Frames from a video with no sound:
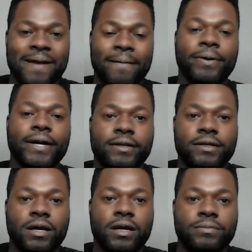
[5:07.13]
But
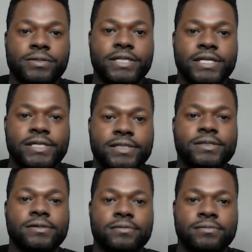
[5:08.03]
um,
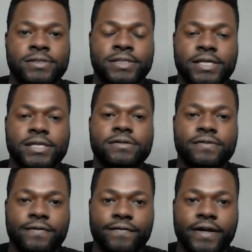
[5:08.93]
she's she's
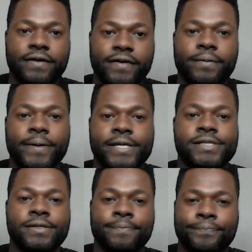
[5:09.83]
very, very
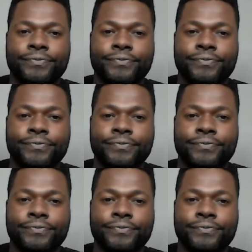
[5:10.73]
patient.